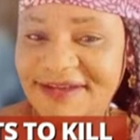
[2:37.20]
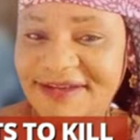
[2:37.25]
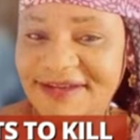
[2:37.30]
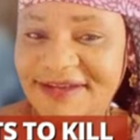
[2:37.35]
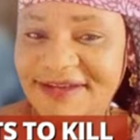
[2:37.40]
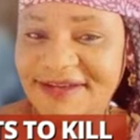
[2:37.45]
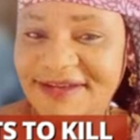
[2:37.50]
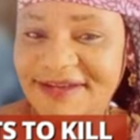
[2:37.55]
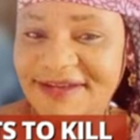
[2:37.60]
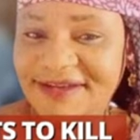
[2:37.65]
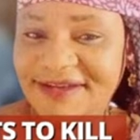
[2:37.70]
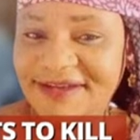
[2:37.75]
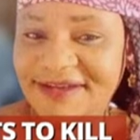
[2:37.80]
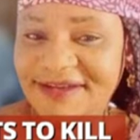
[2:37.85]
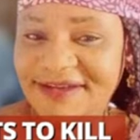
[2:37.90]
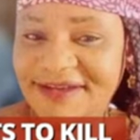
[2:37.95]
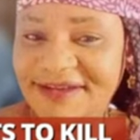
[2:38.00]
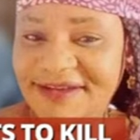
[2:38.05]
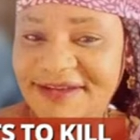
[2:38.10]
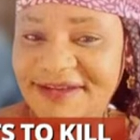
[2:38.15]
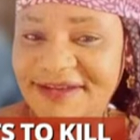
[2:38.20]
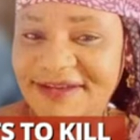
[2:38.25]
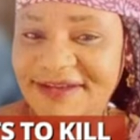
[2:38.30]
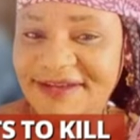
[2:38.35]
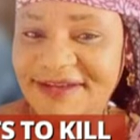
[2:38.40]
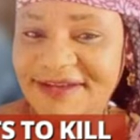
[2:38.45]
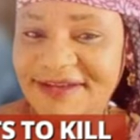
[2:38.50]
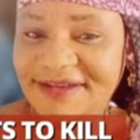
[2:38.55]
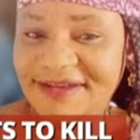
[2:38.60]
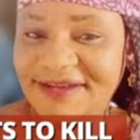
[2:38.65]

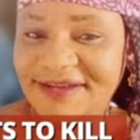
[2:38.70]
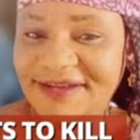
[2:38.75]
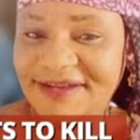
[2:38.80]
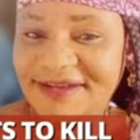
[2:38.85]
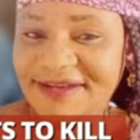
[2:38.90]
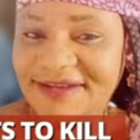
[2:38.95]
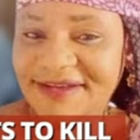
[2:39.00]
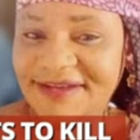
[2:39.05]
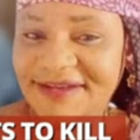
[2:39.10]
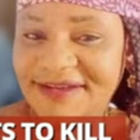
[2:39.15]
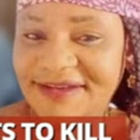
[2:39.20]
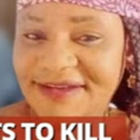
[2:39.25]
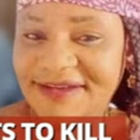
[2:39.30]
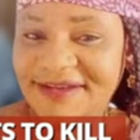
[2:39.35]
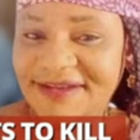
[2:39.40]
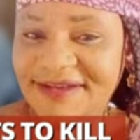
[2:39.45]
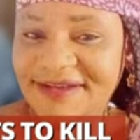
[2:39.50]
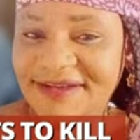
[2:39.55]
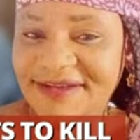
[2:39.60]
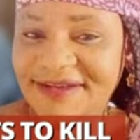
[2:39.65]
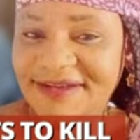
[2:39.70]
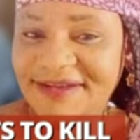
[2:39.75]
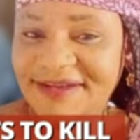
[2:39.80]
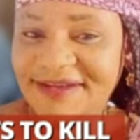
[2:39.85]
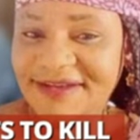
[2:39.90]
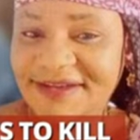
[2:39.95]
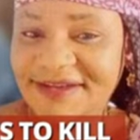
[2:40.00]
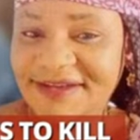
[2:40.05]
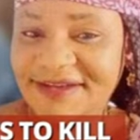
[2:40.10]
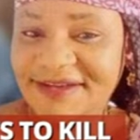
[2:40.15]

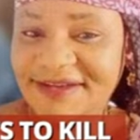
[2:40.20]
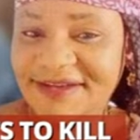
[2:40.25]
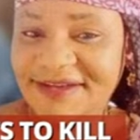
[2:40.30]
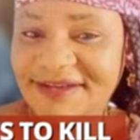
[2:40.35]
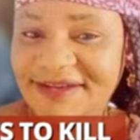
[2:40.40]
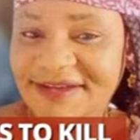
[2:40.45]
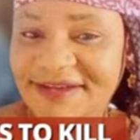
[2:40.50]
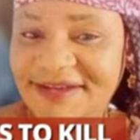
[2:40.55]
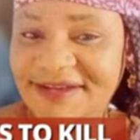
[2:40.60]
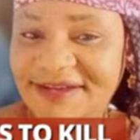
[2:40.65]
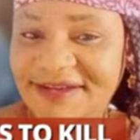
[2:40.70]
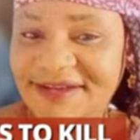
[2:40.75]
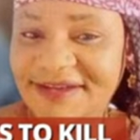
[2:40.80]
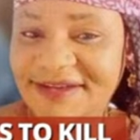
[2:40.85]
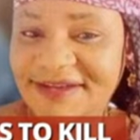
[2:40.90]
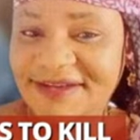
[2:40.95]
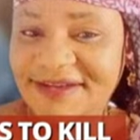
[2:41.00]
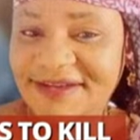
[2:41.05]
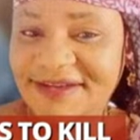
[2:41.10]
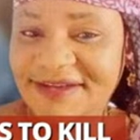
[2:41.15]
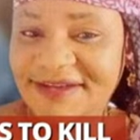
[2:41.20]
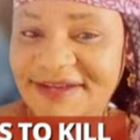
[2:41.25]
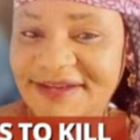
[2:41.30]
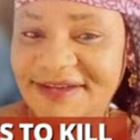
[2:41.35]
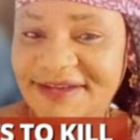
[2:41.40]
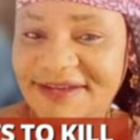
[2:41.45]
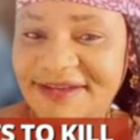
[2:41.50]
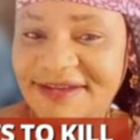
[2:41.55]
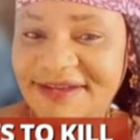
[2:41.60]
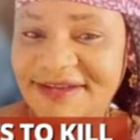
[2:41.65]

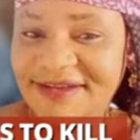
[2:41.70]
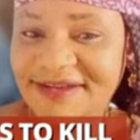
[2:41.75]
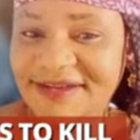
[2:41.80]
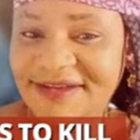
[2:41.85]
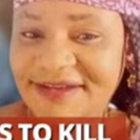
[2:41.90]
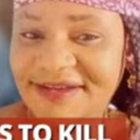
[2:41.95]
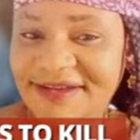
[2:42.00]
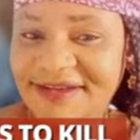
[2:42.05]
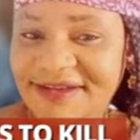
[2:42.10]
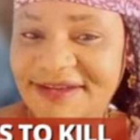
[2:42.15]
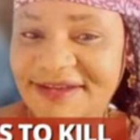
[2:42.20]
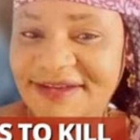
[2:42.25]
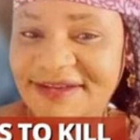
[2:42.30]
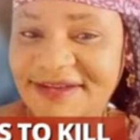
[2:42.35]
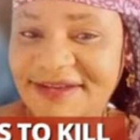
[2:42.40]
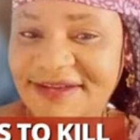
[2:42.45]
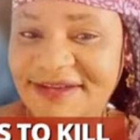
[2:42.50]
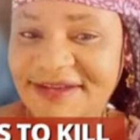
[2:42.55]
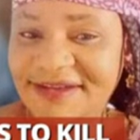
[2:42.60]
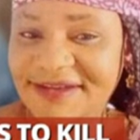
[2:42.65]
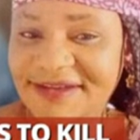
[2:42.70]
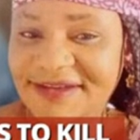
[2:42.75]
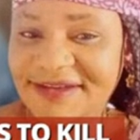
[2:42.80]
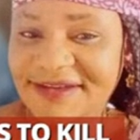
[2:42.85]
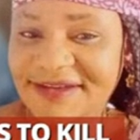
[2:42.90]
(silent)